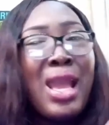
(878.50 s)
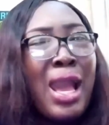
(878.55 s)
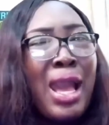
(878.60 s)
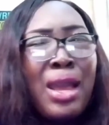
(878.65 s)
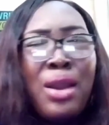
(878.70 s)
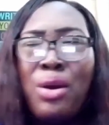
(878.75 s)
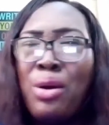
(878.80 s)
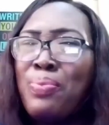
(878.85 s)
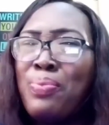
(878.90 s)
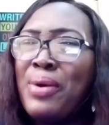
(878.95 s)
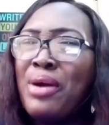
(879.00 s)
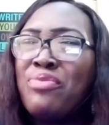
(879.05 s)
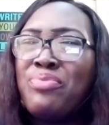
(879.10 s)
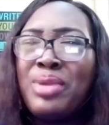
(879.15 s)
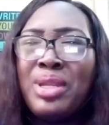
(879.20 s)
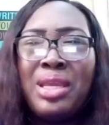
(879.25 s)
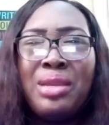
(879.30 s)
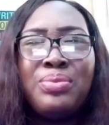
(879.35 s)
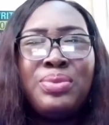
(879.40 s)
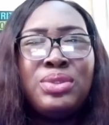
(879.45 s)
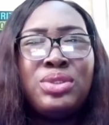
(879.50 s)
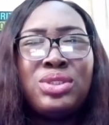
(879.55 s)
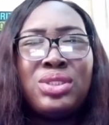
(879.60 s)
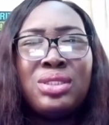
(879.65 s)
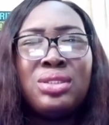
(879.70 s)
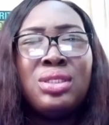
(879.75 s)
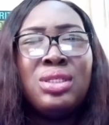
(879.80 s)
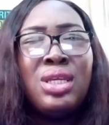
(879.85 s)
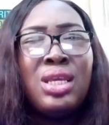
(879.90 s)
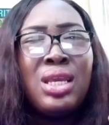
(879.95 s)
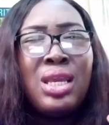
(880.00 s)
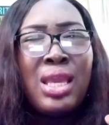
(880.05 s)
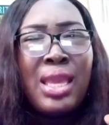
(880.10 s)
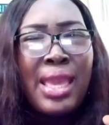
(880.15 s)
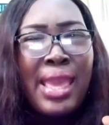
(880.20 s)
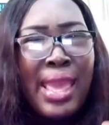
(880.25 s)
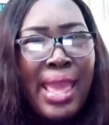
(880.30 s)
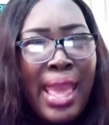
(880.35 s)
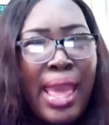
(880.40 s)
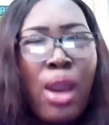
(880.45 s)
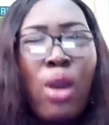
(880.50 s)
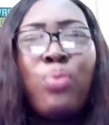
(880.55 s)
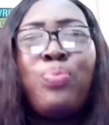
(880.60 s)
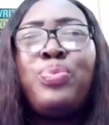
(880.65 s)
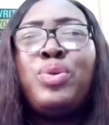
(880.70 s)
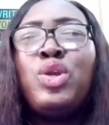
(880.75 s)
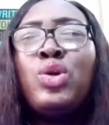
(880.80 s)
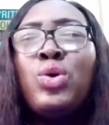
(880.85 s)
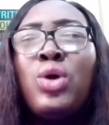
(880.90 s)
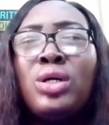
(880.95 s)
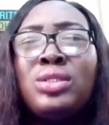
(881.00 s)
I hope I've been able to help you